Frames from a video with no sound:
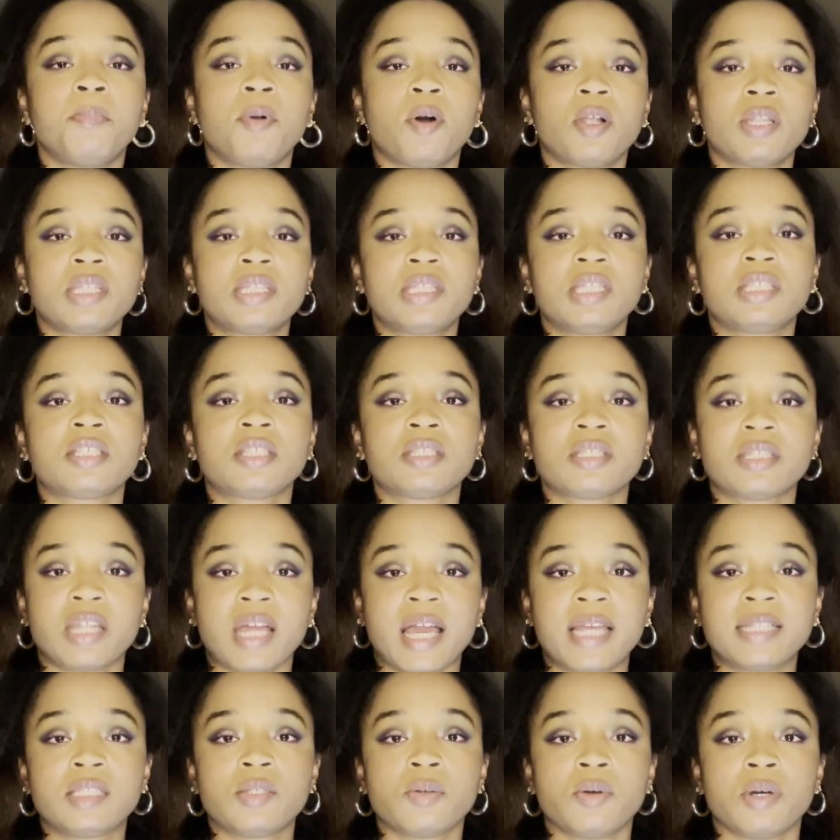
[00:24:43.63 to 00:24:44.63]
politicians
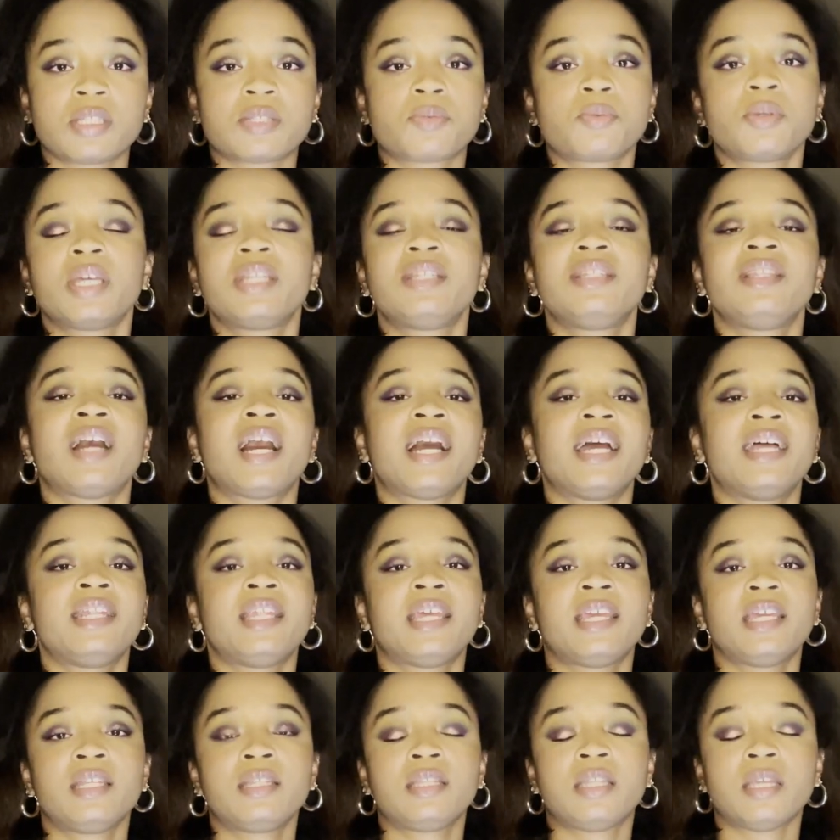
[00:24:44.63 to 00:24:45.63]
lied to us, we
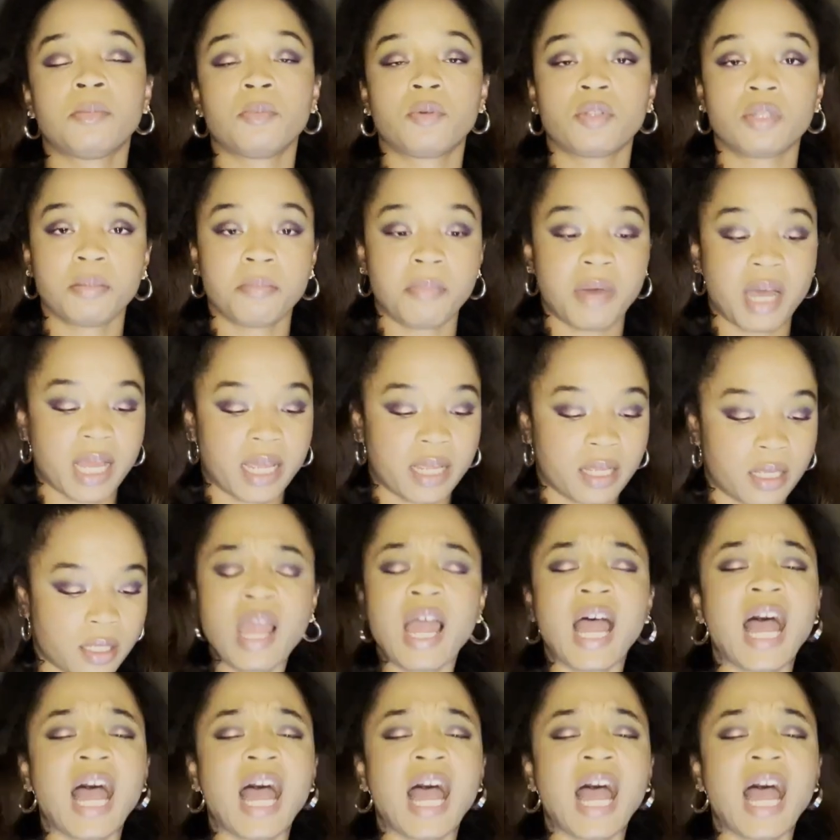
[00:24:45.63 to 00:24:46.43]
annihilated them on the mic.